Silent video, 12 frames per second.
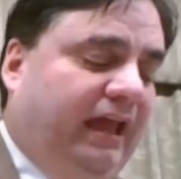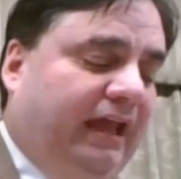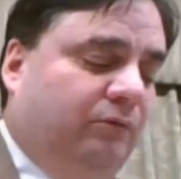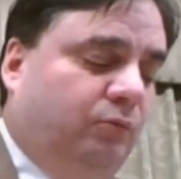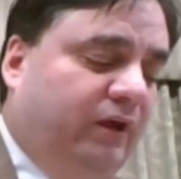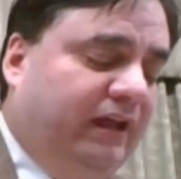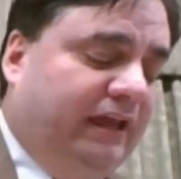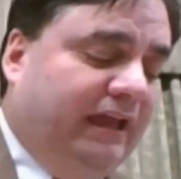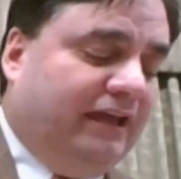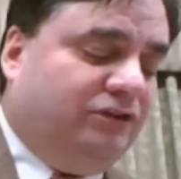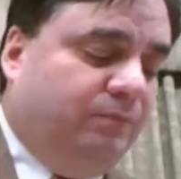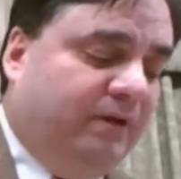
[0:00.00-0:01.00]
And
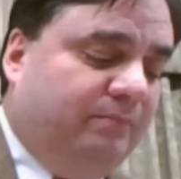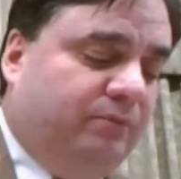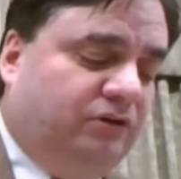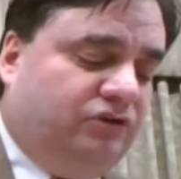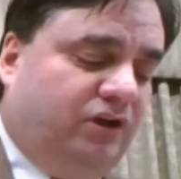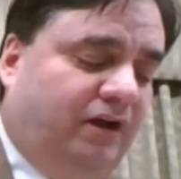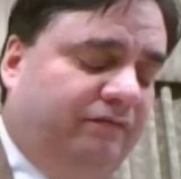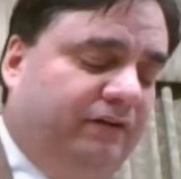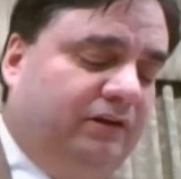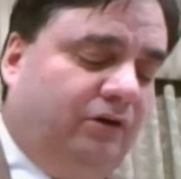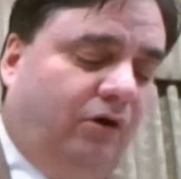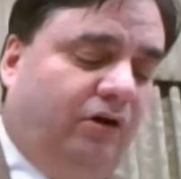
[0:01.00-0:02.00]
we, as members of
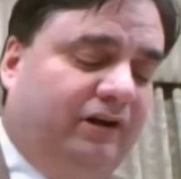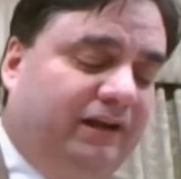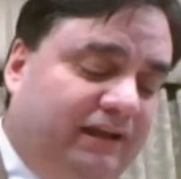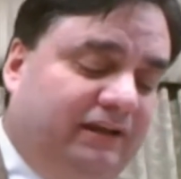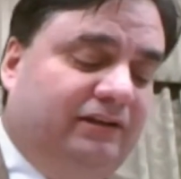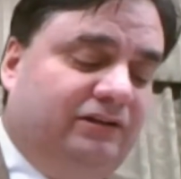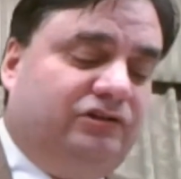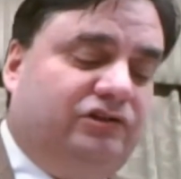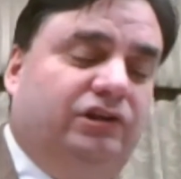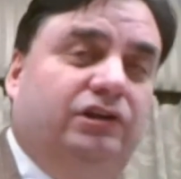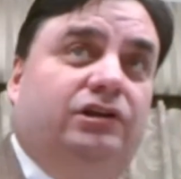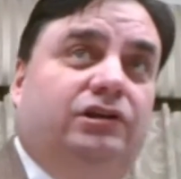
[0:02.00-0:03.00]
it, are
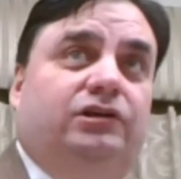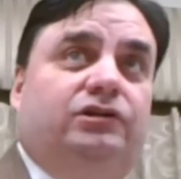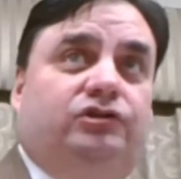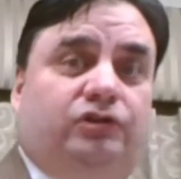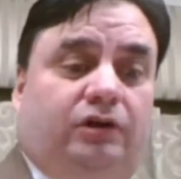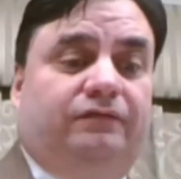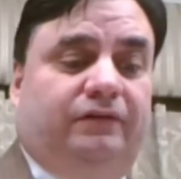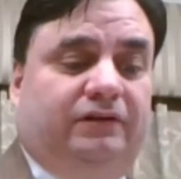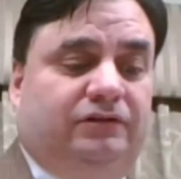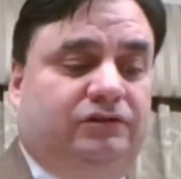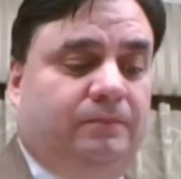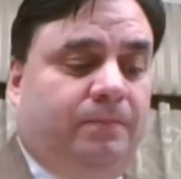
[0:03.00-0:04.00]
his
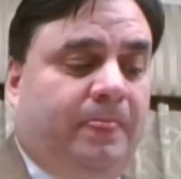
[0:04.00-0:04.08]
servants.